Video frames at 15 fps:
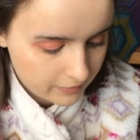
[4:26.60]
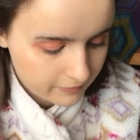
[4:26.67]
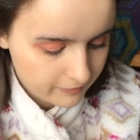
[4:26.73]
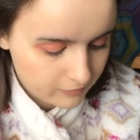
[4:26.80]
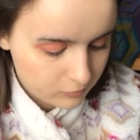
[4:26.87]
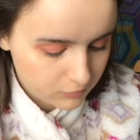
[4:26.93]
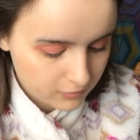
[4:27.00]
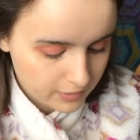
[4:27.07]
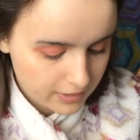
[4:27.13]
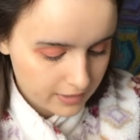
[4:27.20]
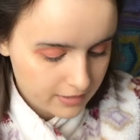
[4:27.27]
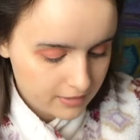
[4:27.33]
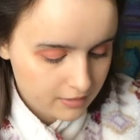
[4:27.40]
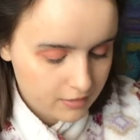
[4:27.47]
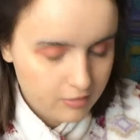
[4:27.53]
fully,
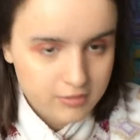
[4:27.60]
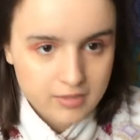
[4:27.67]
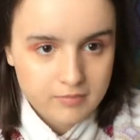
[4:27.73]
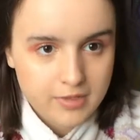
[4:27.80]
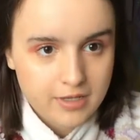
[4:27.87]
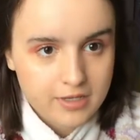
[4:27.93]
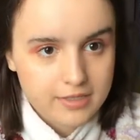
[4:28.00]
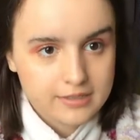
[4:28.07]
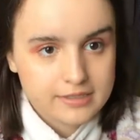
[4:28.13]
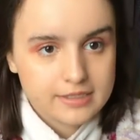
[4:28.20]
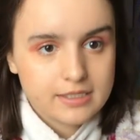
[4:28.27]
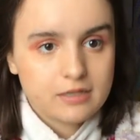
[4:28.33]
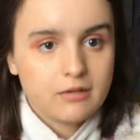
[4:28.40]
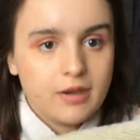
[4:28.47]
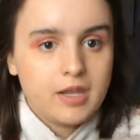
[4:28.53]
go to my
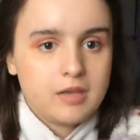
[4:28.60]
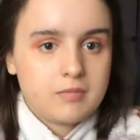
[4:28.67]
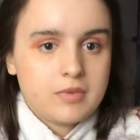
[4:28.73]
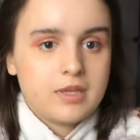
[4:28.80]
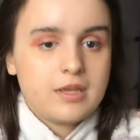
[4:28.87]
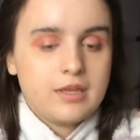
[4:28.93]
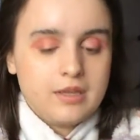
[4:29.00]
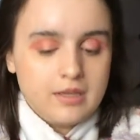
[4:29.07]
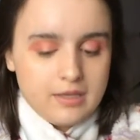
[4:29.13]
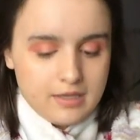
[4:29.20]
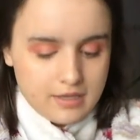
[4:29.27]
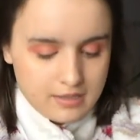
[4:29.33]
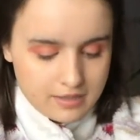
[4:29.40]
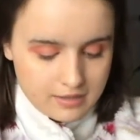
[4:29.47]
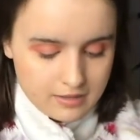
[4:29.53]
Instagram
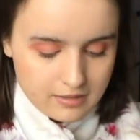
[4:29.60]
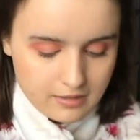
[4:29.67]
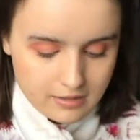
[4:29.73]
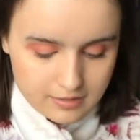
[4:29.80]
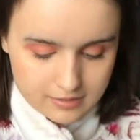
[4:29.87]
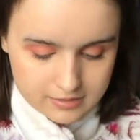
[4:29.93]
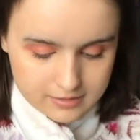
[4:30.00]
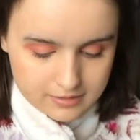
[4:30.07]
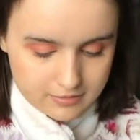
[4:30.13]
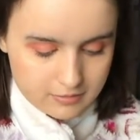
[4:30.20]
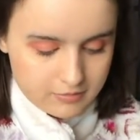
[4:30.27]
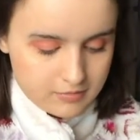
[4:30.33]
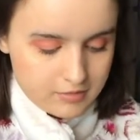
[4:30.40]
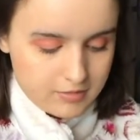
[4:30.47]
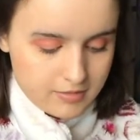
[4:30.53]
so
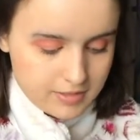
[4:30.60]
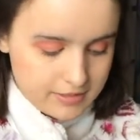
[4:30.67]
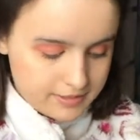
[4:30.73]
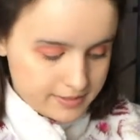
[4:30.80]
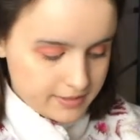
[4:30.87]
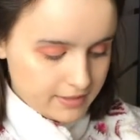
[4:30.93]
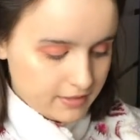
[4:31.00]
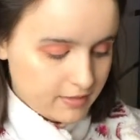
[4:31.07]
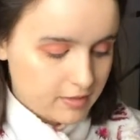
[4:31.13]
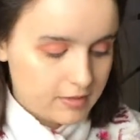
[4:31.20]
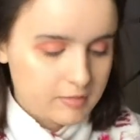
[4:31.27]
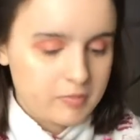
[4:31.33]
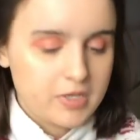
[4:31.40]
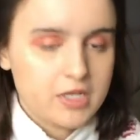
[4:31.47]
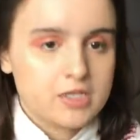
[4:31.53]
you can see the
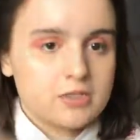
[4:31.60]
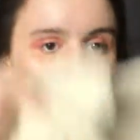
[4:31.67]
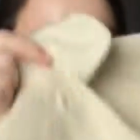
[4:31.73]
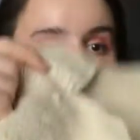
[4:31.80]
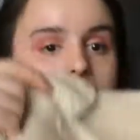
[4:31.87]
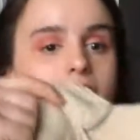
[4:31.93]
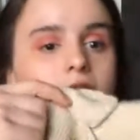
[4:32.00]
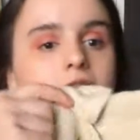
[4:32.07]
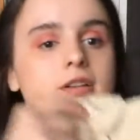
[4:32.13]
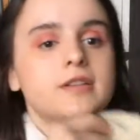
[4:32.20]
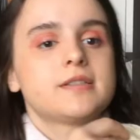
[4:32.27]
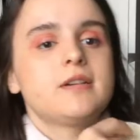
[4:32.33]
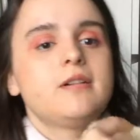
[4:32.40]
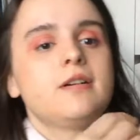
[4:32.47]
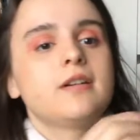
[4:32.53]
pictures of how it looks
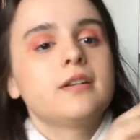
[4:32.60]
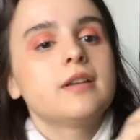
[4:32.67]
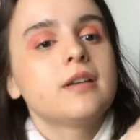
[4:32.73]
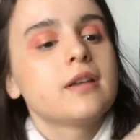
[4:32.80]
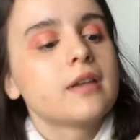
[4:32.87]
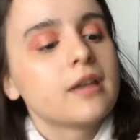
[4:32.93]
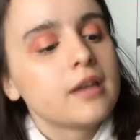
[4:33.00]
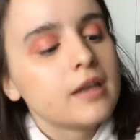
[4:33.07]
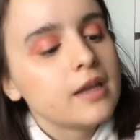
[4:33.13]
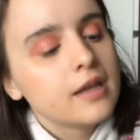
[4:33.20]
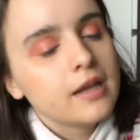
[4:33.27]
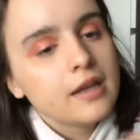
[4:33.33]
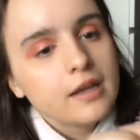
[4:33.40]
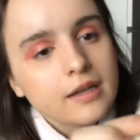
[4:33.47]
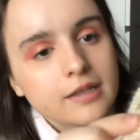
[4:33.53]
on.
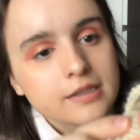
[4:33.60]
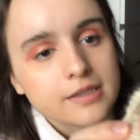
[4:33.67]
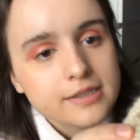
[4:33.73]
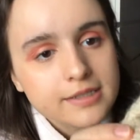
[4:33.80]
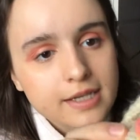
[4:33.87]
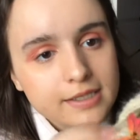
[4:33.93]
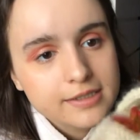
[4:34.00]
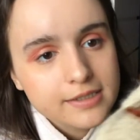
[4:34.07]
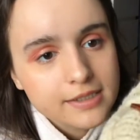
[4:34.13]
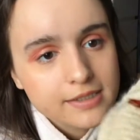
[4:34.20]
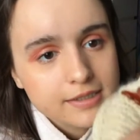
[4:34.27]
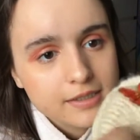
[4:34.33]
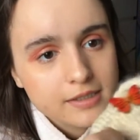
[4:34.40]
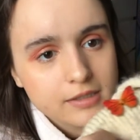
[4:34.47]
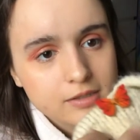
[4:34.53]
It just has these
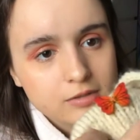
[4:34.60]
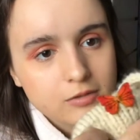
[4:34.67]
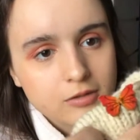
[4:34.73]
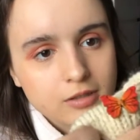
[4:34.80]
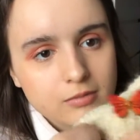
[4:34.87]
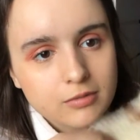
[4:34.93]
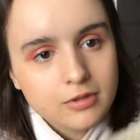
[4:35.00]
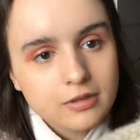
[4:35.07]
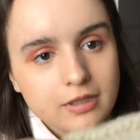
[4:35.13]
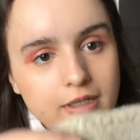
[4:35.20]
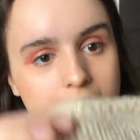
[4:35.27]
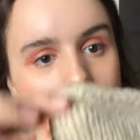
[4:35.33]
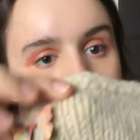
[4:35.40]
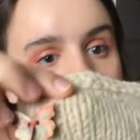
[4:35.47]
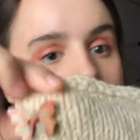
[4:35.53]
adorable
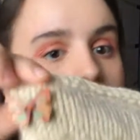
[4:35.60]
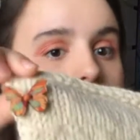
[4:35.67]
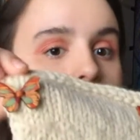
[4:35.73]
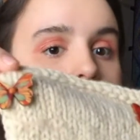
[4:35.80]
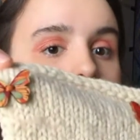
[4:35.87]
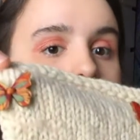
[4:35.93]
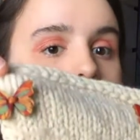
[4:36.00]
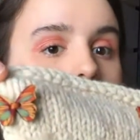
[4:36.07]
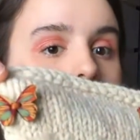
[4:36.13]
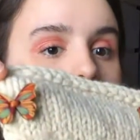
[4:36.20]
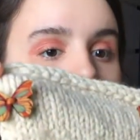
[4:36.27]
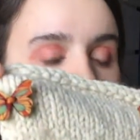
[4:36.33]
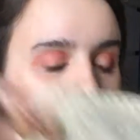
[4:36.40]
little butterfly